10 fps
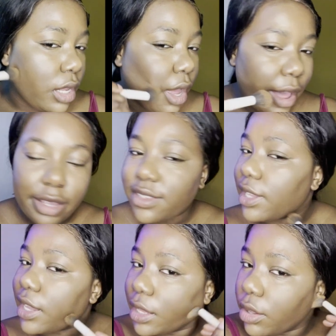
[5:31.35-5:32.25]
I
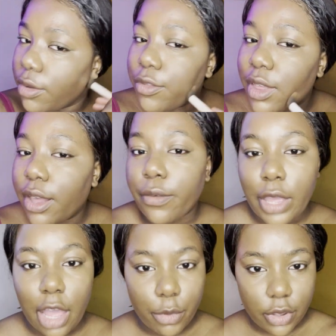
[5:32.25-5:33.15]
say go for the e.l.f.
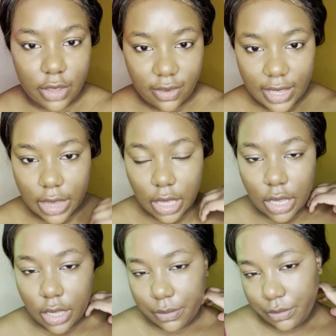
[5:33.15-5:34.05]
Camo
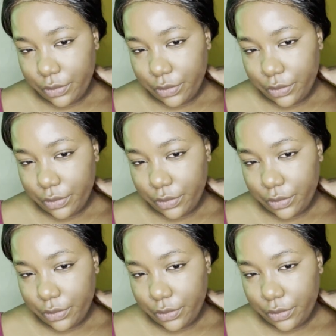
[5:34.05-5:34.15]
concealer.